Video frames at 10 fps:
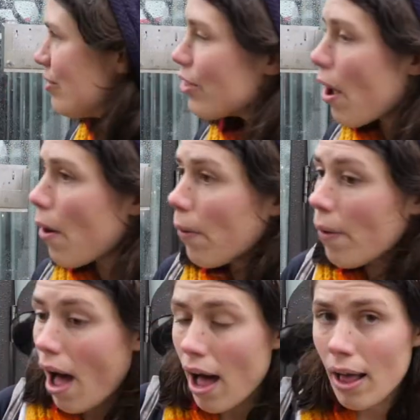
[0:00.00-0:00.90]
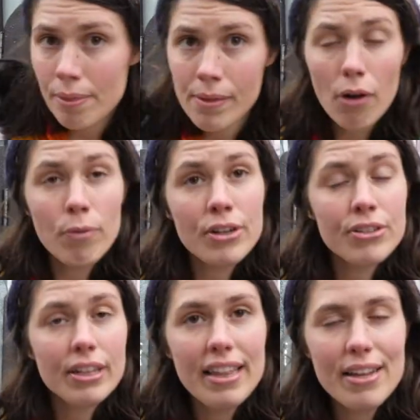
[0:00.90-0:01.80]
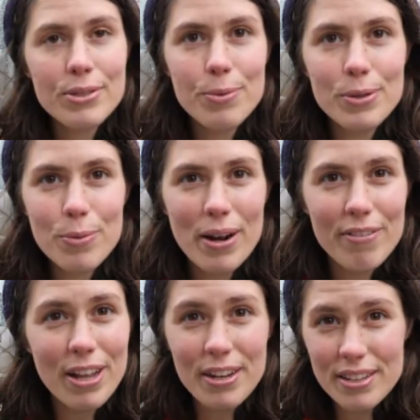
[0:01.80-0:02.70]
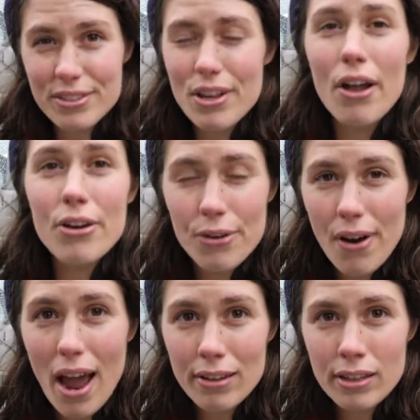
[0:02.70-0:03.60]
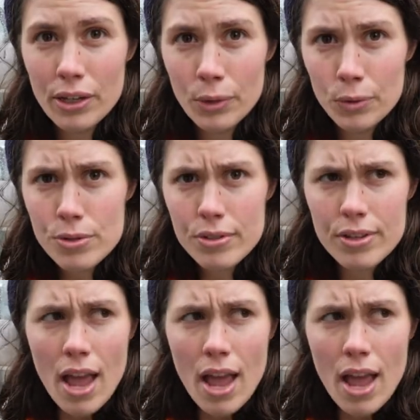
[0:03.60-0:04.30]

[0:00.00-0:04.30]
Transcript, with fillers: So um, originally this was one of London's underground blues.